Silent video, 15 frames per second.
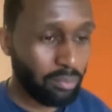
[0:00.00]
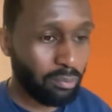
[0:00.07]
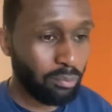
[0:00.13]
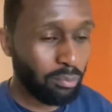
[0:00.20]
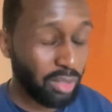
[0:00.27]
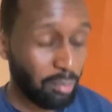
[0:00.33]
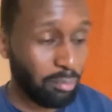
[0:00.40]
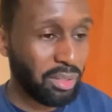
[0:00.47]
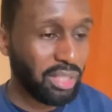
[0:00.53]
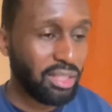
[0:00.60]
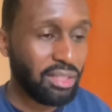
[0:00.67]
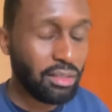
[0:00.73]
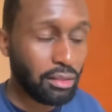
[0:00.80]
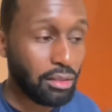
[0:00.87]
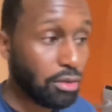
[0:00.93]
but being
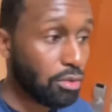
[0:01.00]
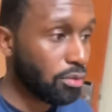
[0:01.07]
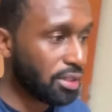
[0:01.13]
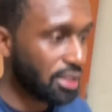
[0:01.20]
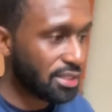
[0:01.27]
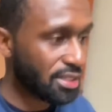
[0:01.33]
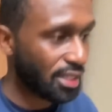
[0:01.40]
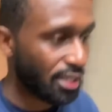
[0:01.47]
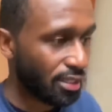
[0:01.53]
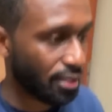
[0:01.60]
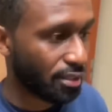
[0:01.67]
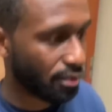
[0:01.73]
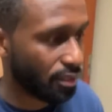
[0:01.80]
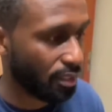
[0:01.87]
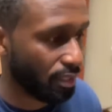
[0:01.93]
alone is
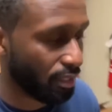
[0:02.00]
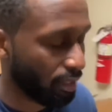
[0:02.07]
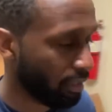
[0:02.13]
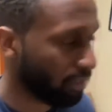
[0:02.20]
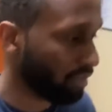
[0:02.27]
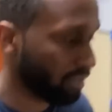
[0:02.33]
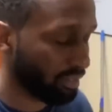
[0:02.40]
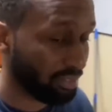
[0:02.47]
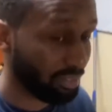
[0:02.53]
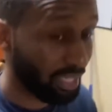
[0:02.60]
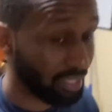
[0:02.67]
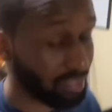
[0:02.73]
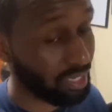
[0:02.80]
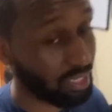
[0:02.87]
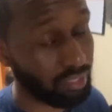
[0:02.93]
like,
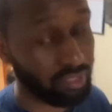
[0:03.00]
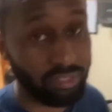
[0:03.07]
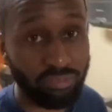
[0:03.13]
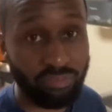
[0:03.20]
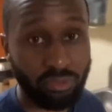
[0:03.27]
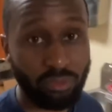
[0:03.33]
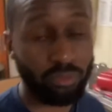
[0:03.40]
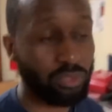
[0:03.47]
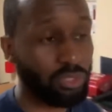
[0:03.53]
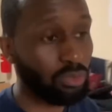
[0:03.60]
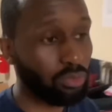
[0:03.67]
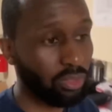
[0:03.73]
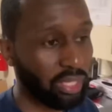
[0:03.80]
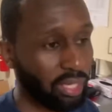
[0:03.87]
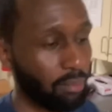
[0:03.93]
that's kind of difficult too.
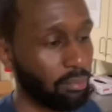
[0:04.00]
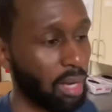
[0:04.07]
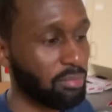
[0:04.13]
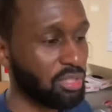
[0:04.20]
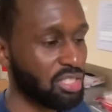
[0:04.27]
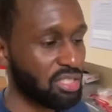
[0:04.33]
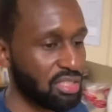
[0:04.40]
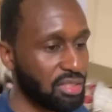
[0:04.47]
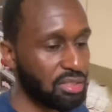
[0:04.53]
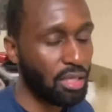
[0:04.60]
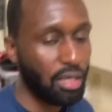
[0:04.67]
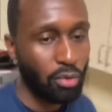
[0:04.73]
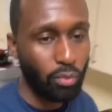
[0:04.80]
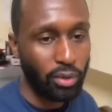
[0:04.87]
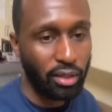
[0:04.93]
Like, I'm just
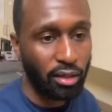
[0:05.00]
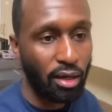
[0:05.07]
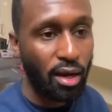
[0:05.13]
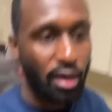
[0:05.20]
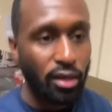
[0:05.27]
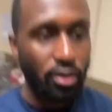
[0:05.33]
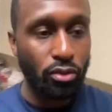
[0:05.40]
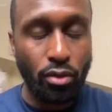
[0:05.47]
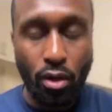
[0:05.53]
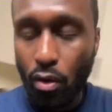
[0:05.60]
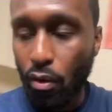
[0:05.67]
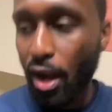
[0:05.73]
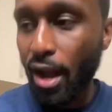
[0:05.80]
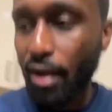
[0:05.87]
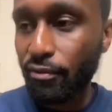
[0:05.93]
stuck where,
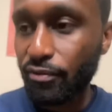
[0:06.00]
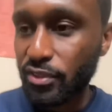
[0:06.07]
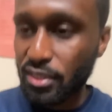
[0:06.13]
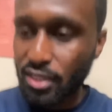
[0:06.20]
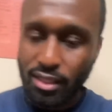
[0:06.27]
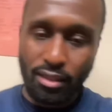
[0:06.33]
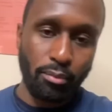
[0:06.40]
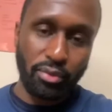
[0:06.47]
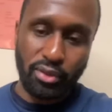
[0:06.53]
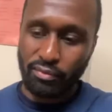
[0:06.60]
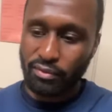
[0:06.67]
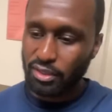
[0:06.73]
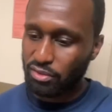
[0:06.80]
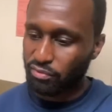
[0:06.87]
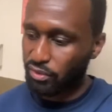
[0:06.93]
I've said in
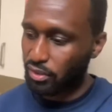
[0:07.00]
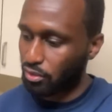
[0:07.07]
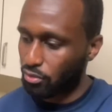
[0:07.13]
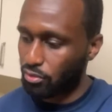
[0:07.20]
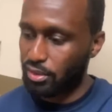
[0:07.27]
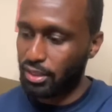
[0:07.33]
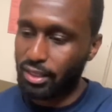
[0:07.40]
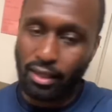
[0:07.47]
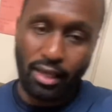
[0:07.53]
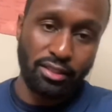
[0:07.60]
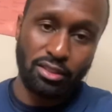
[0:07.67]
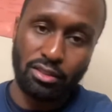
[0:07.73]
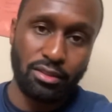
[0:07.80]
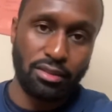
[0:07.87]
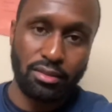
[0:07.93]
previous videos that I
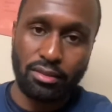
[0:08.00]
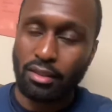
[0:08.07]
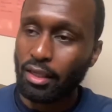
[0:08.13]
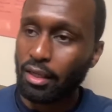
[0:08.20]
just,